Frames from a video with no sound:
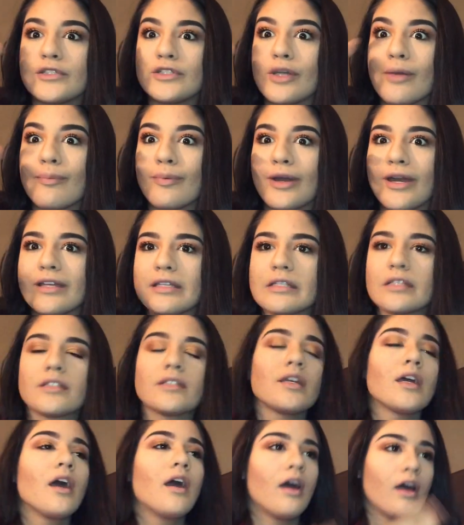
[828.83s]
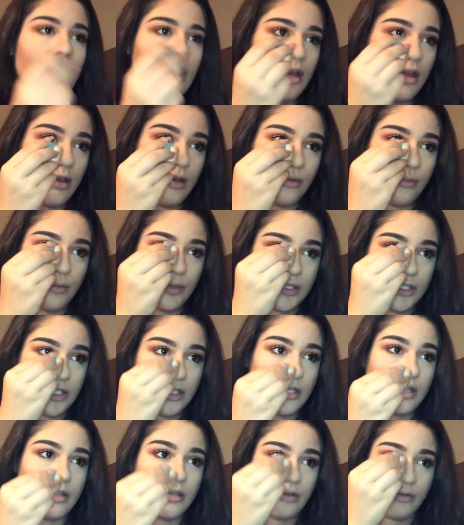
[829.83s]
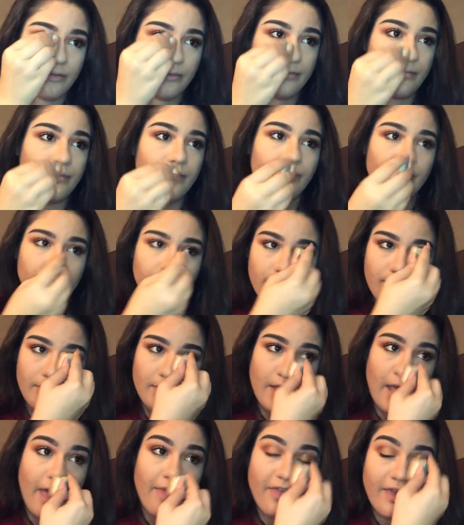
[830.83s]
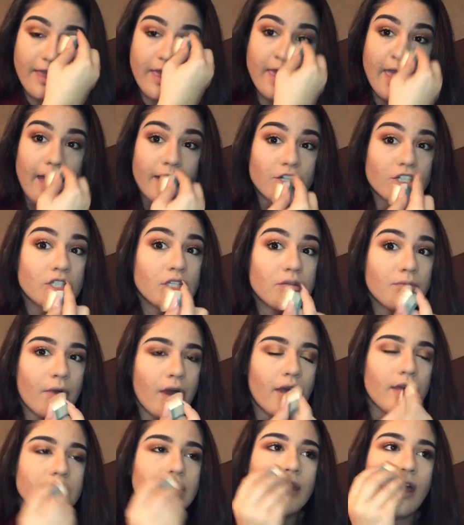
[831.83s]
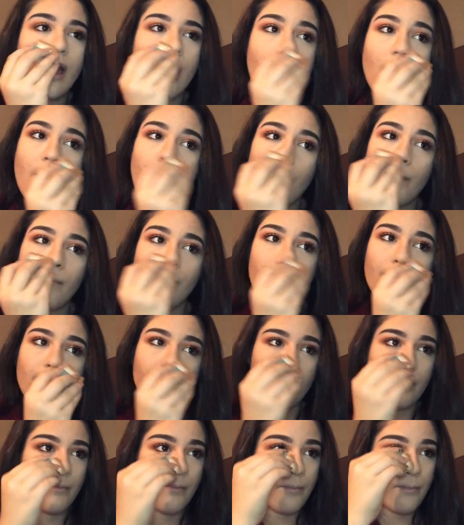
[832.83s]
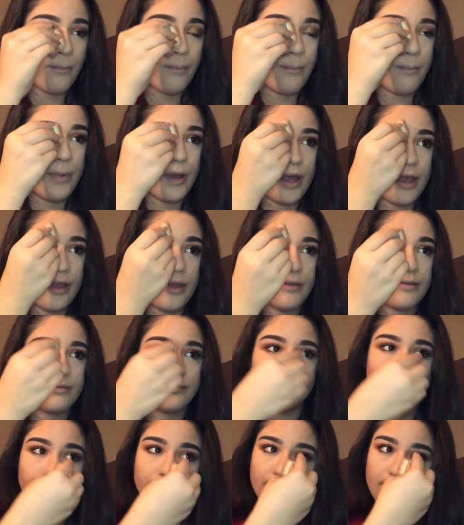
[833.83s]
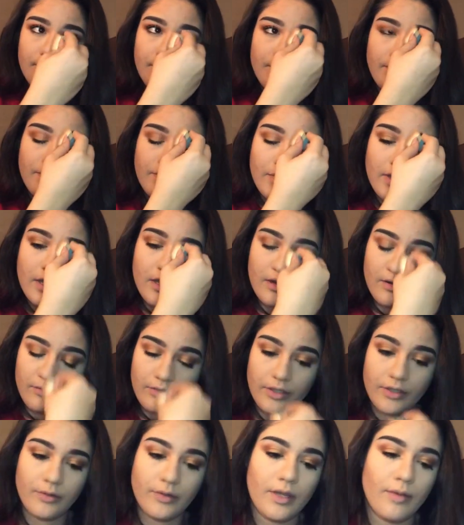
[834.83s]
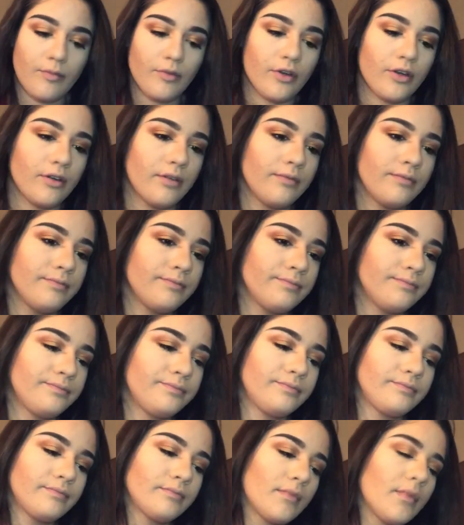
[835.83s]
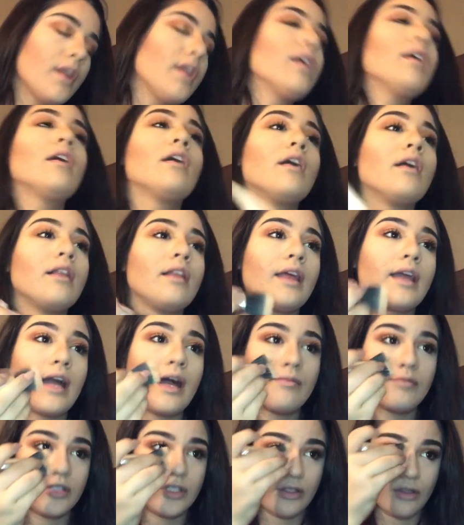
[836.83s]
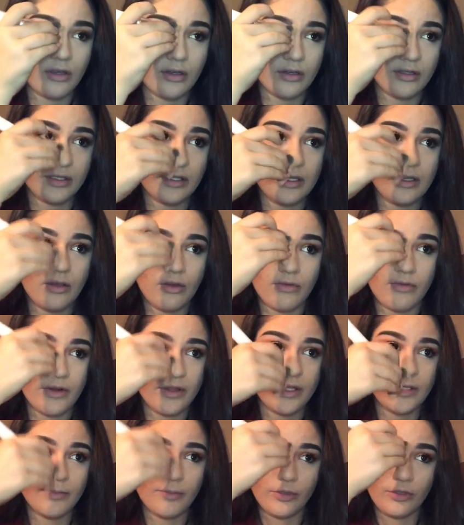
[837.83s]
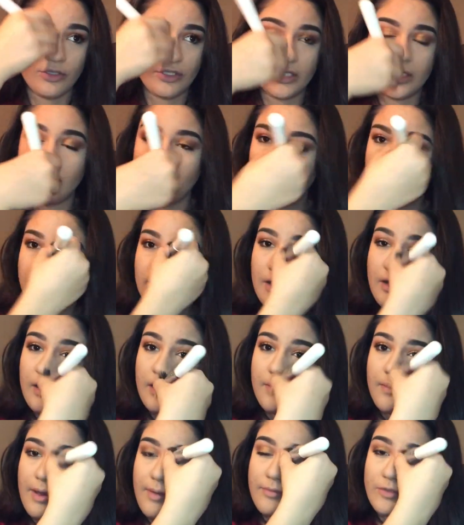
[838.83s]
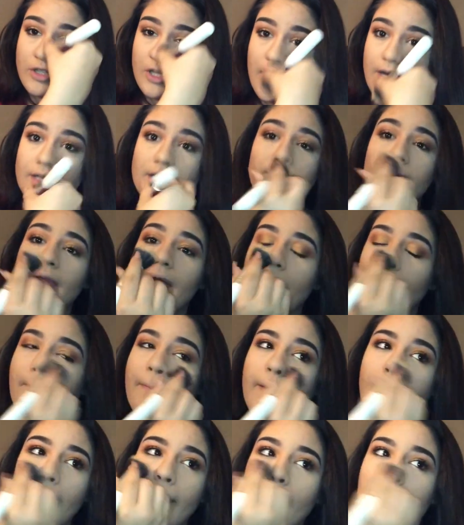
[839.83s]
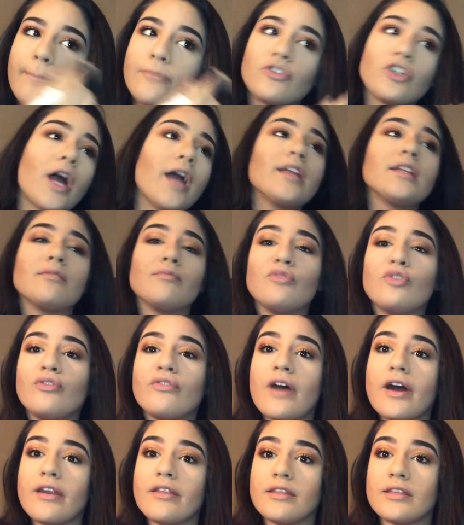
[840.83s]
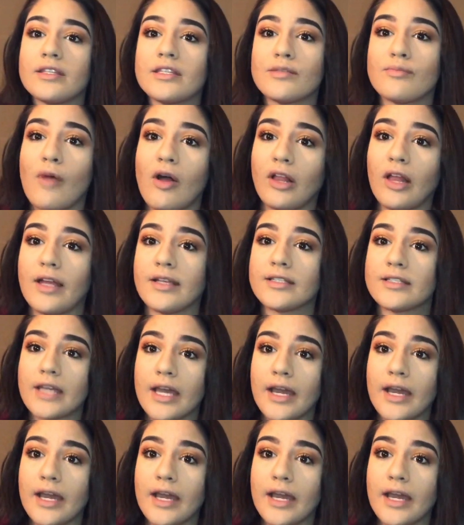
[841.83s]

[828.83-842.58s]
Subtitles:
depressed, which, you know, I think he actually was, but I don't know anymore. Like, I'm just honestly over this bullshit. I'm trying to be happy. I'm trying to move out of this small ass